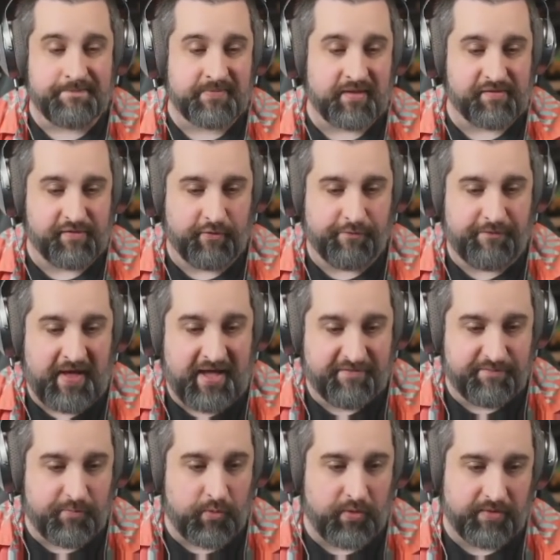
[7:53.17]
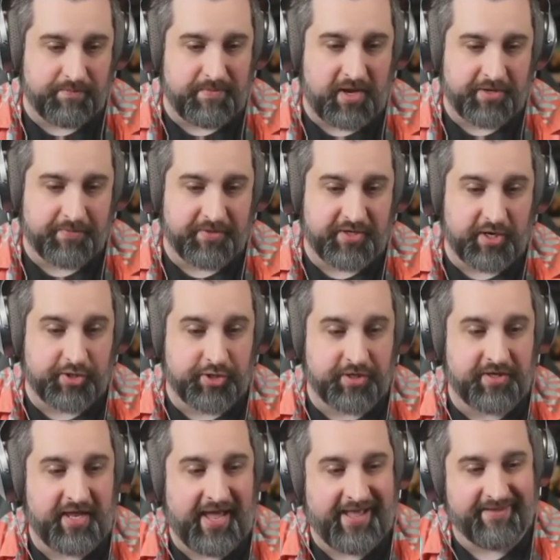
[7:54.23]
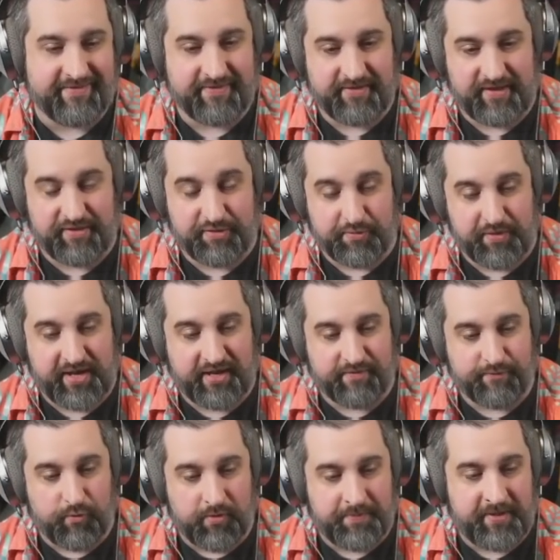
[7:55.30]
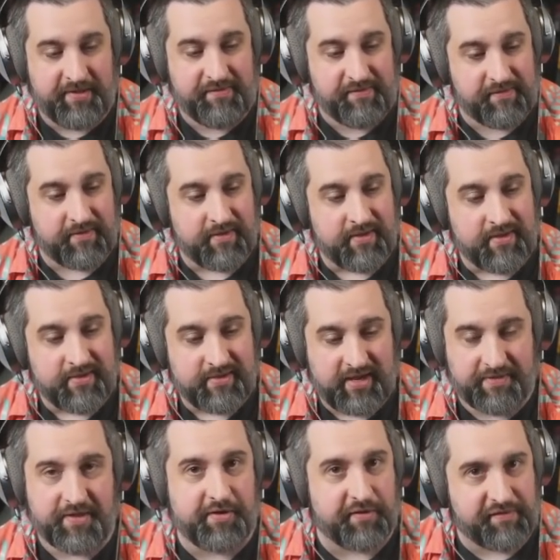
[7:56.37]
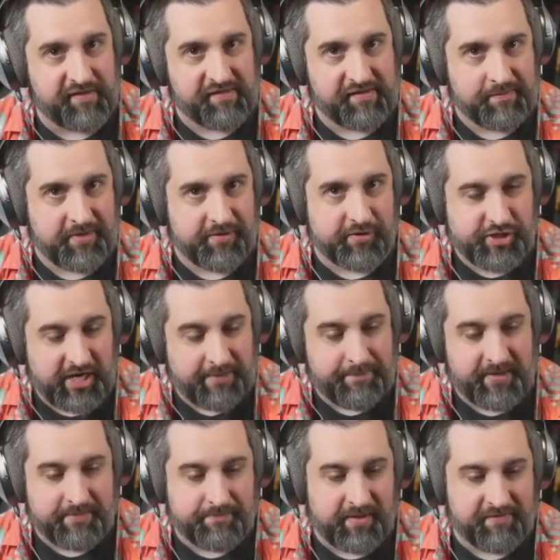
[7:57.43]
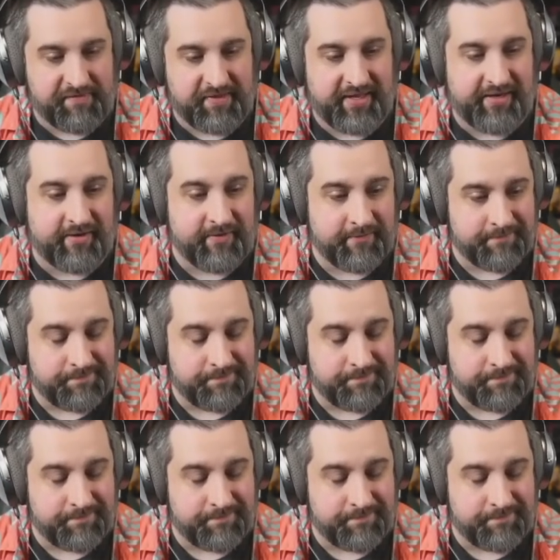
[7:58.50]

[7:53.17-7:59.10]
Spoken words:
So 5 more mana reduction at the 3 and 4 piece, and then you'll see some other champion buffs later.